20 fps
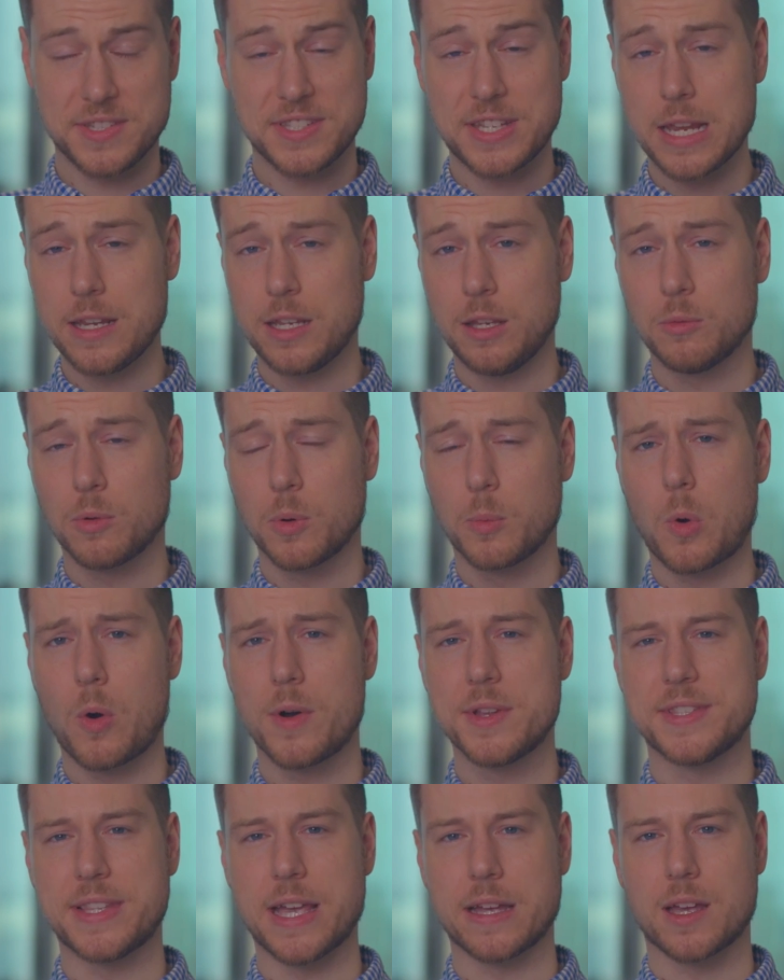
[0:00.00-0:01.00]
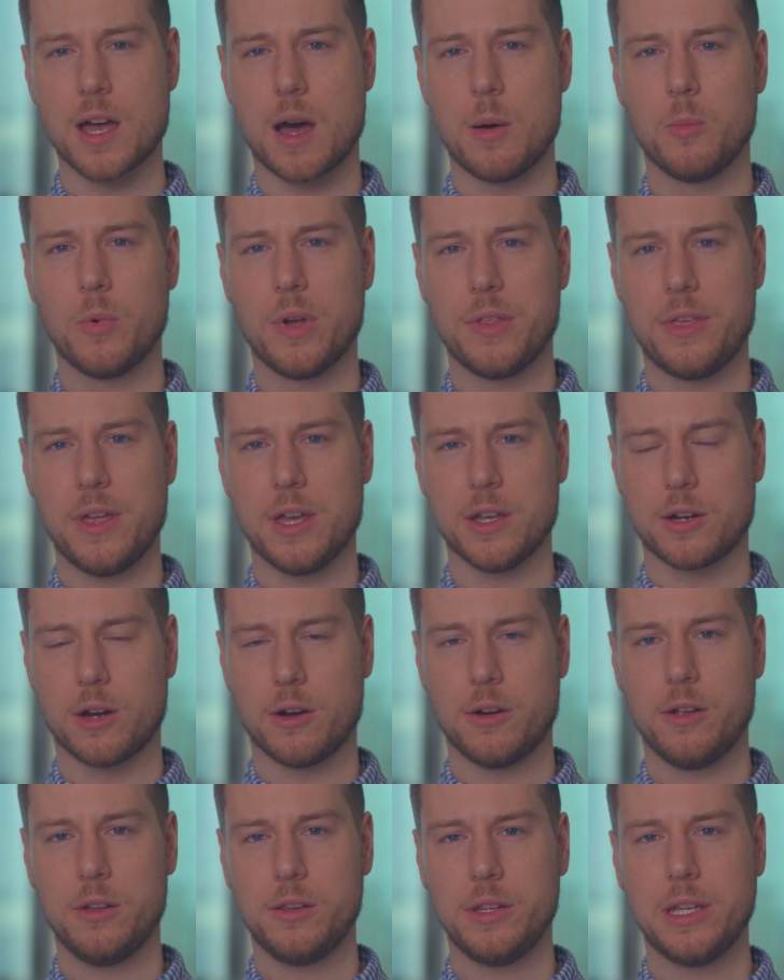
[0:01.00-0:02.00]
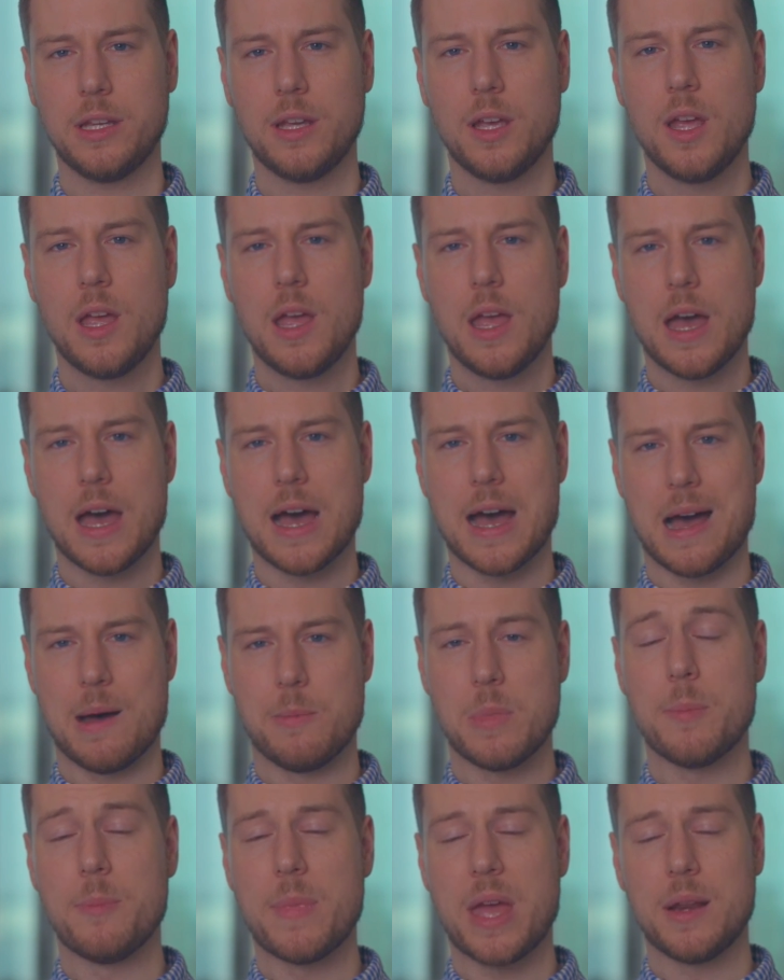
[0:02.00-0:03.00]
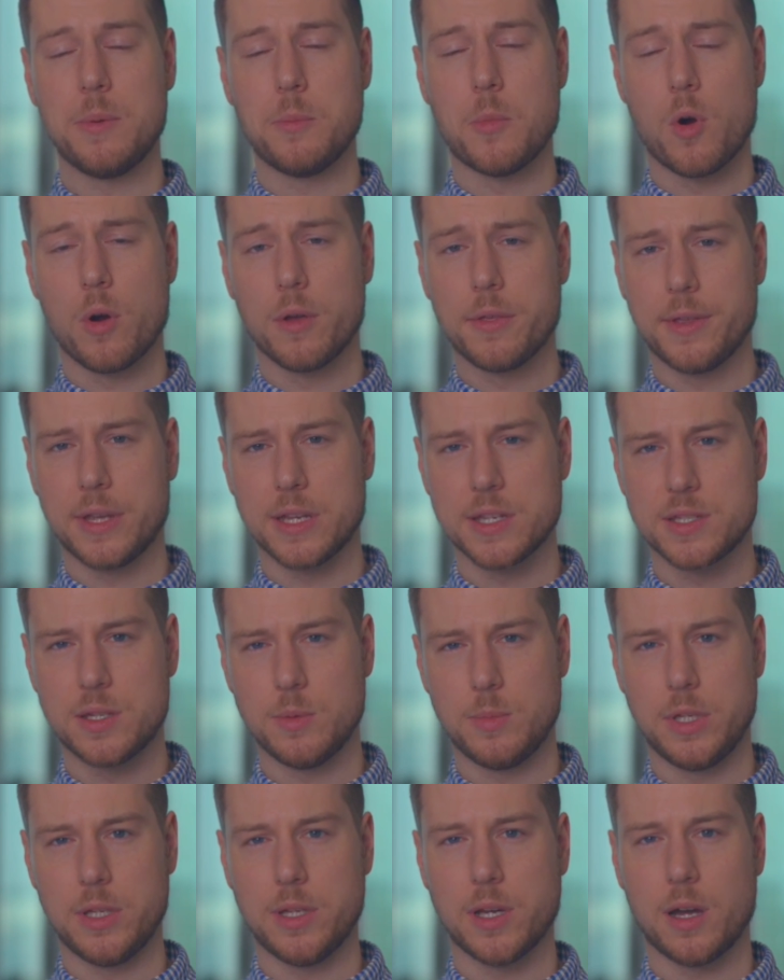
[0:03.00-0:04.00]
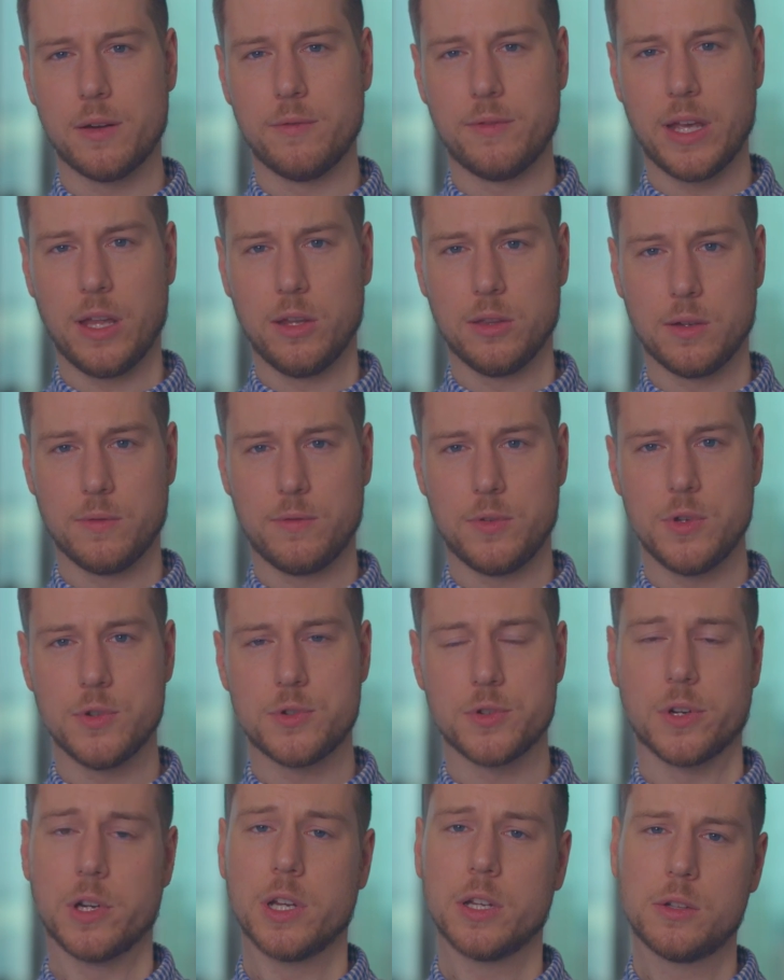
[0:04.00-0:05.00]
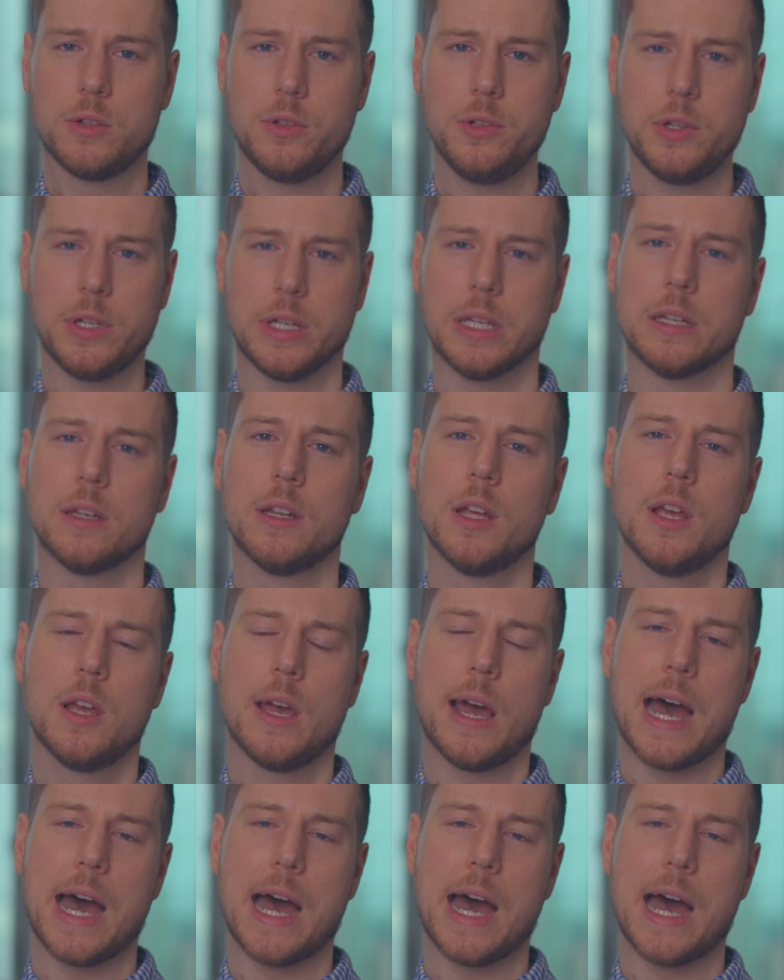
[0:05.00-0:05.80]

staking rewards that come with it currently, but many more things to be unveiled in the future, including